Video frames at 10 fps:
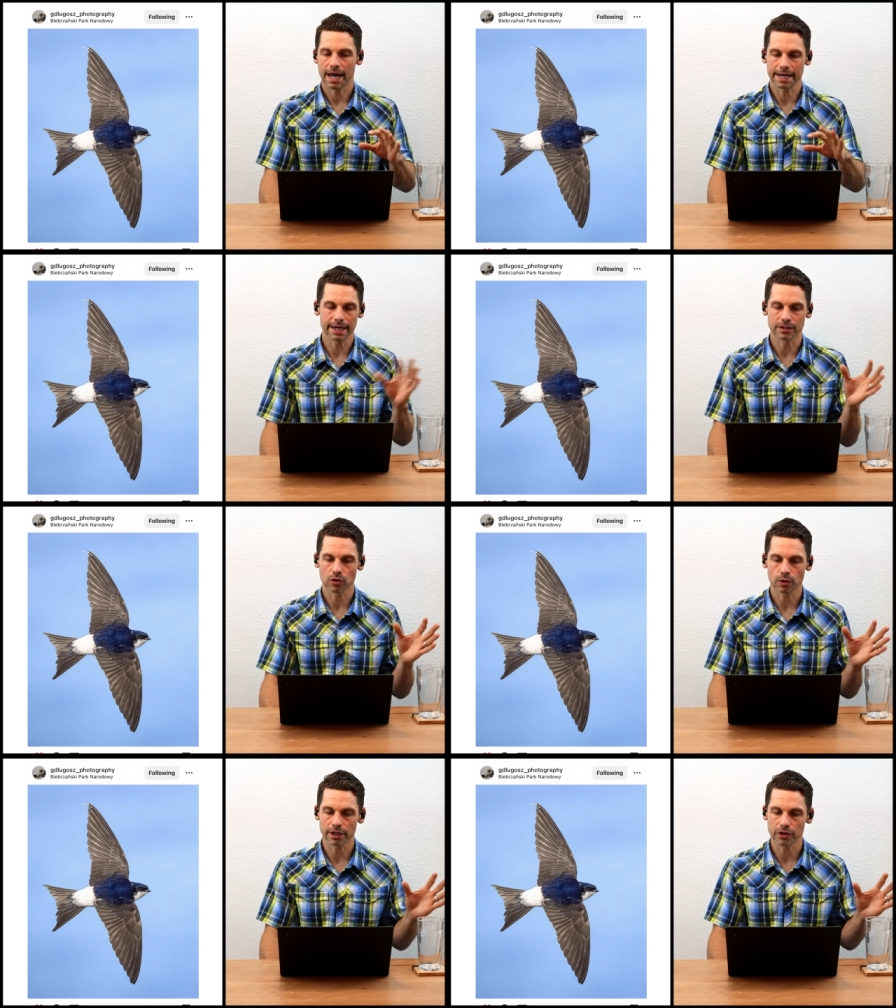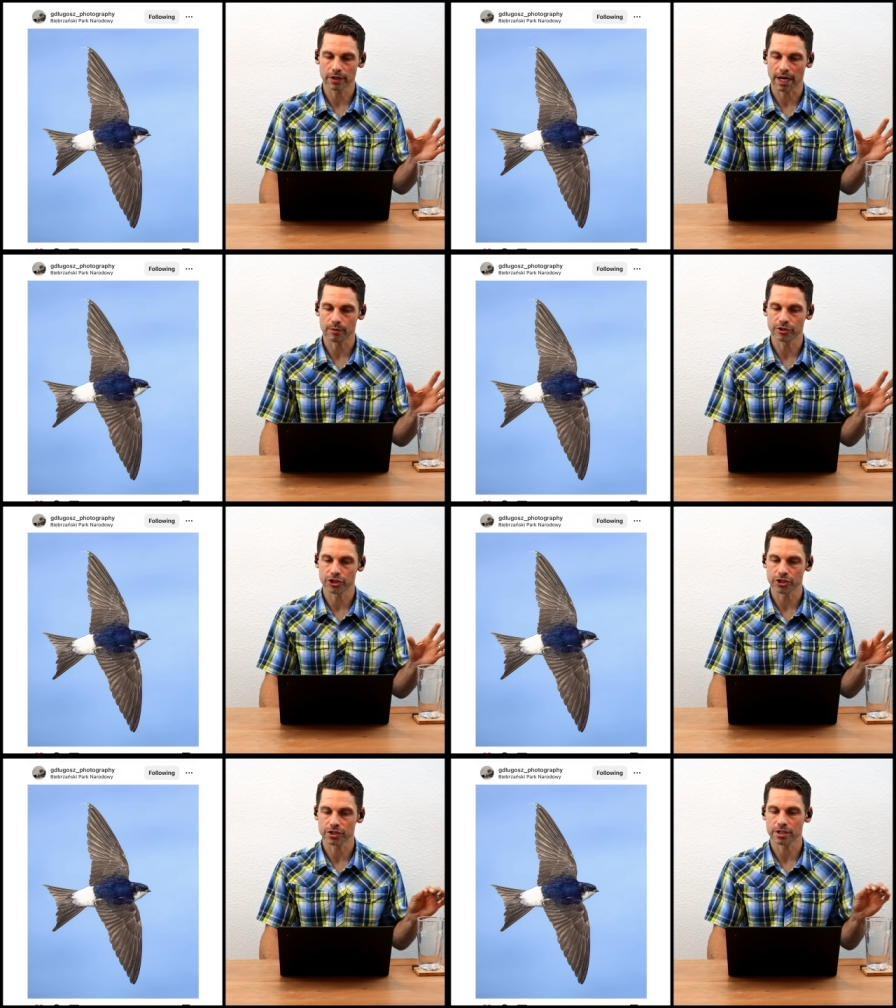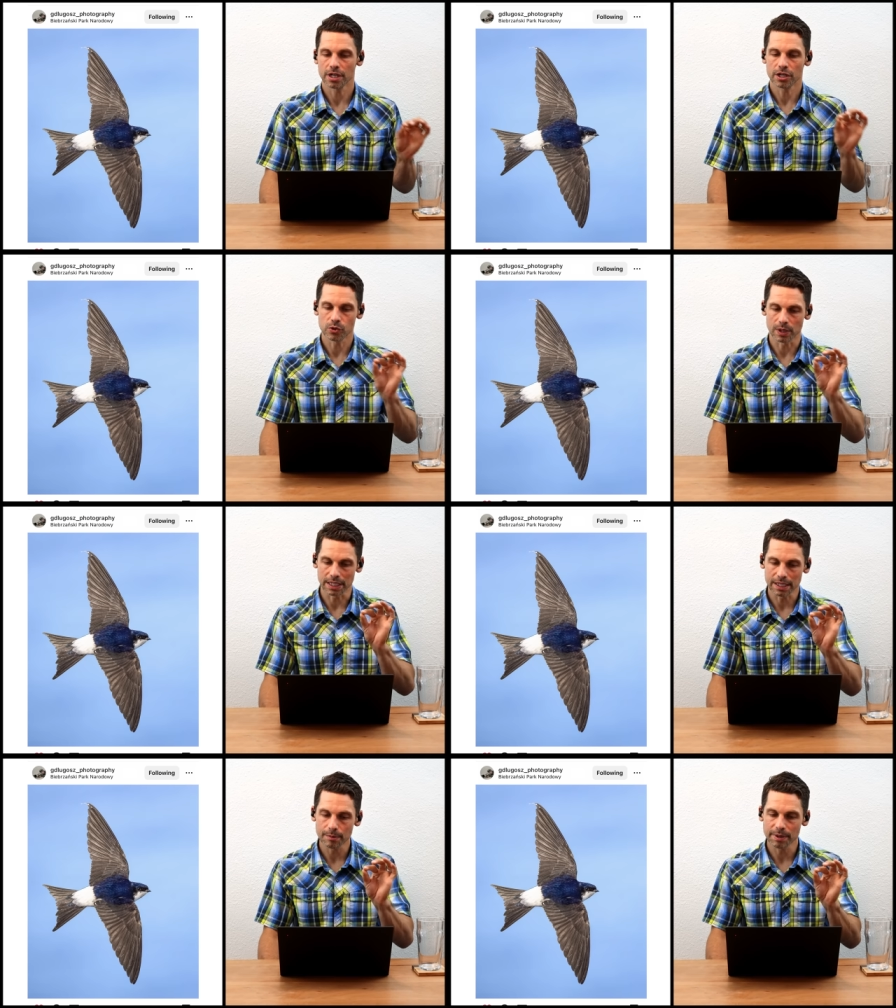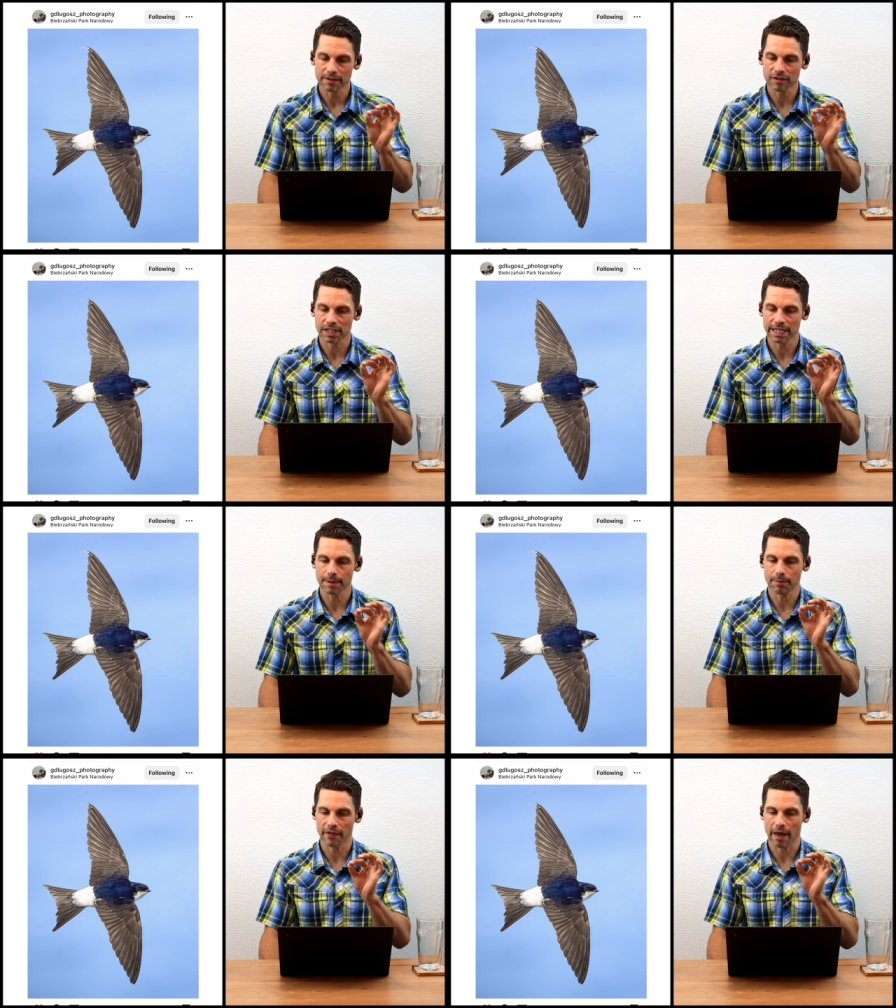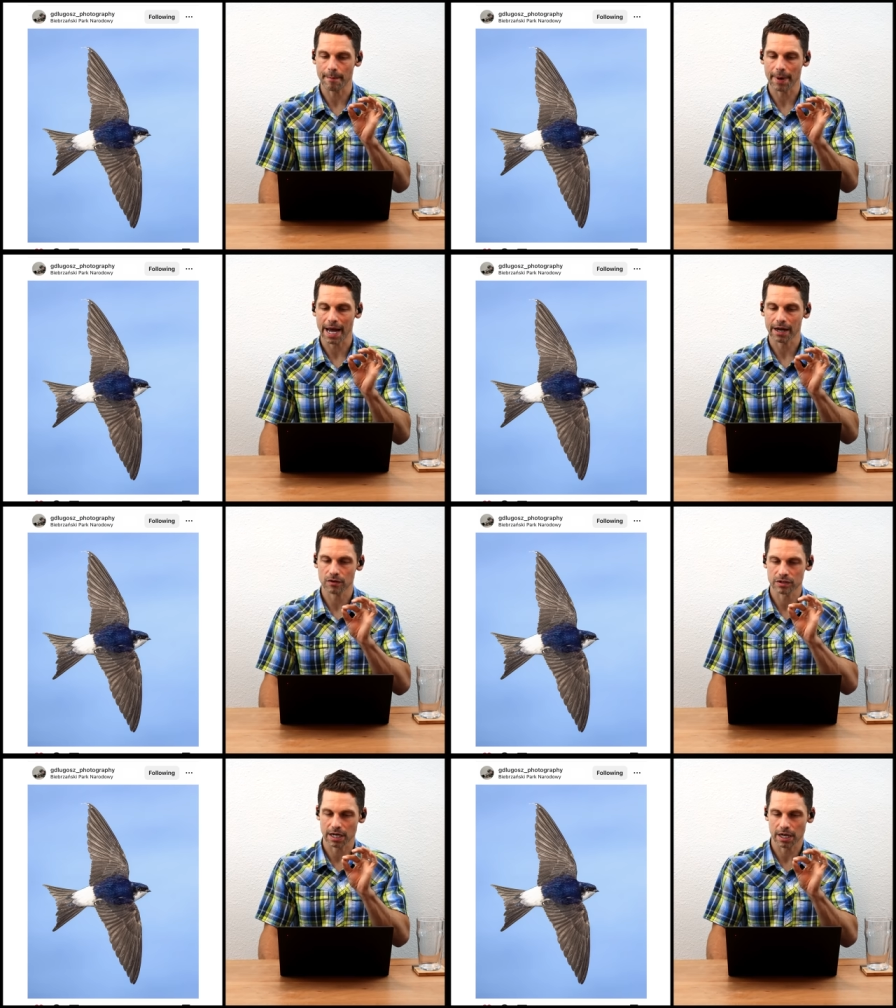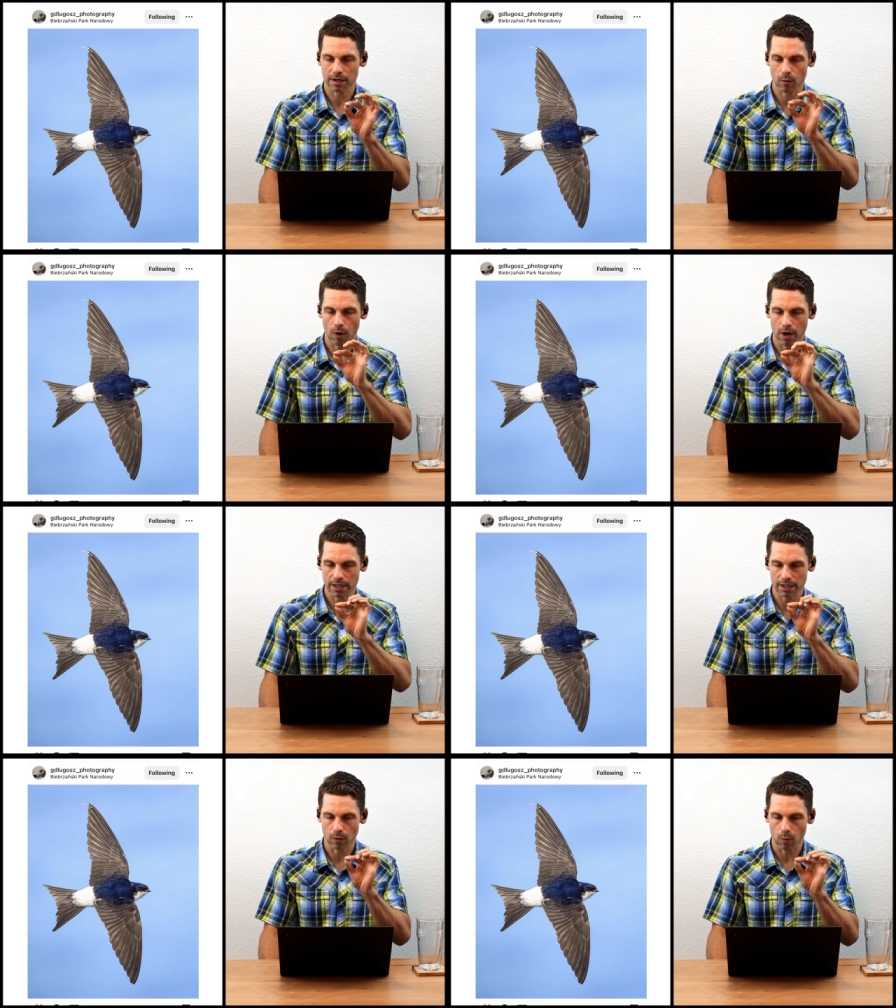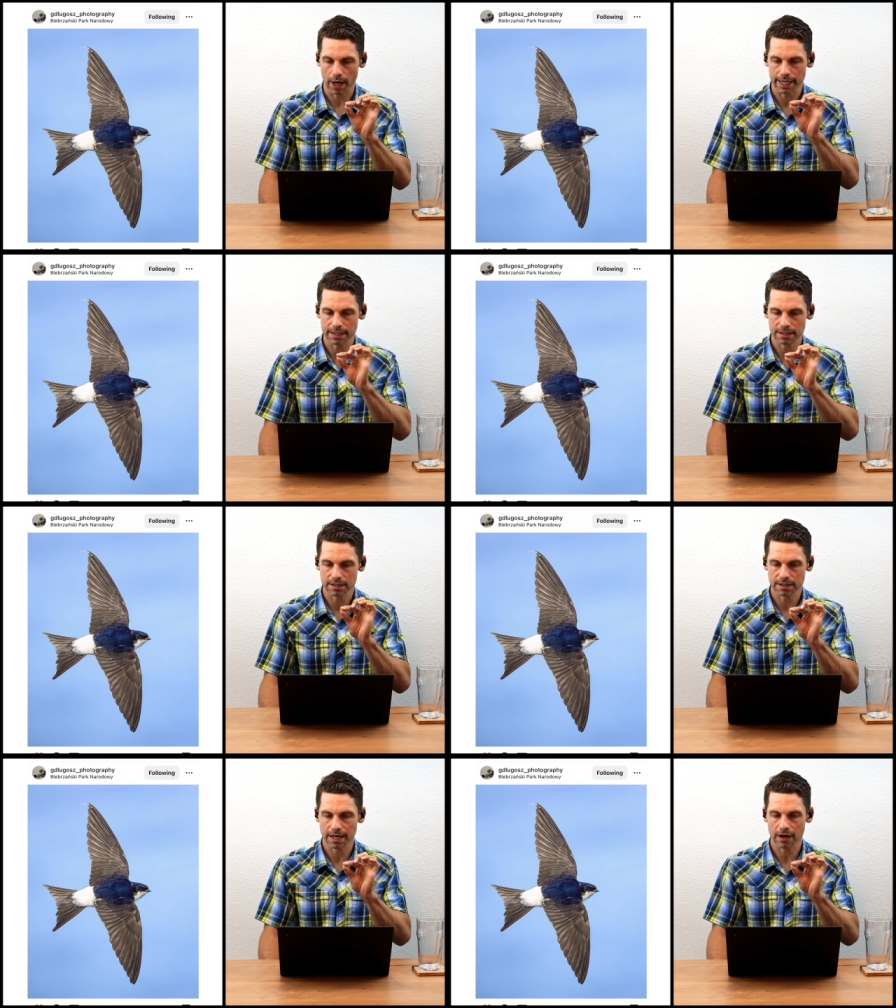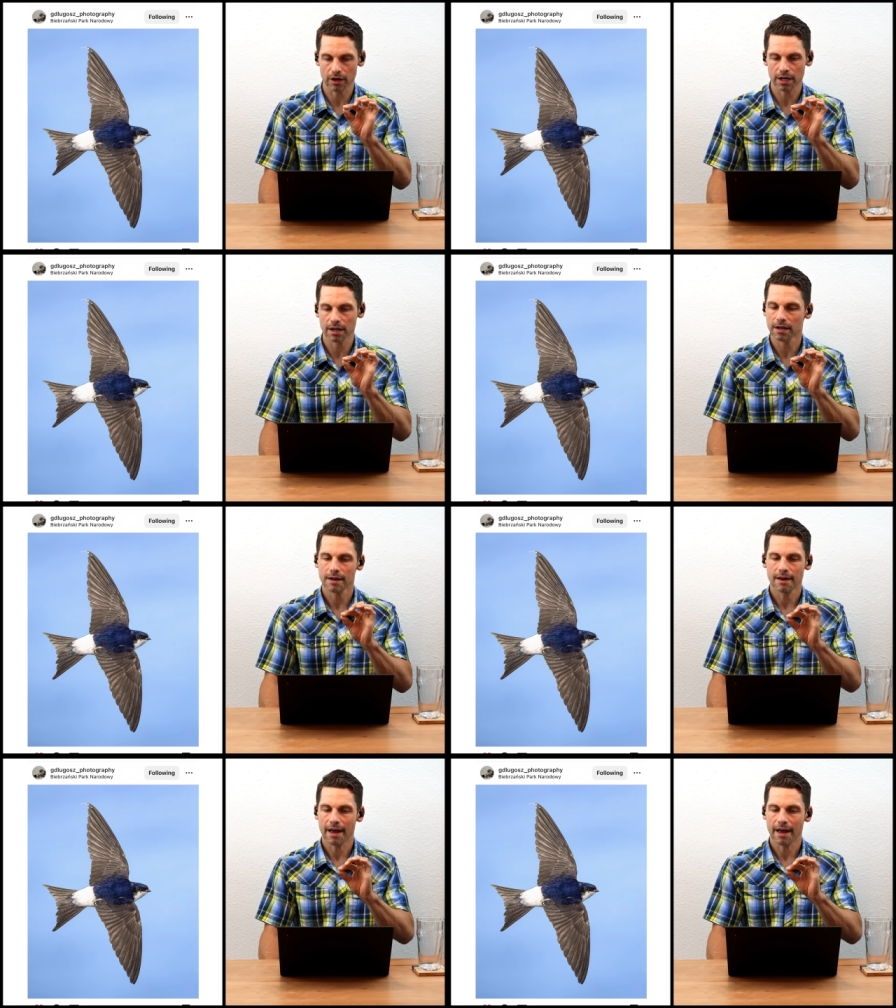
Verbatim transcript: And yeah, I totally agree. I would just do a little bit of cleanup on that back. There's that kind of one little white area. Yeah.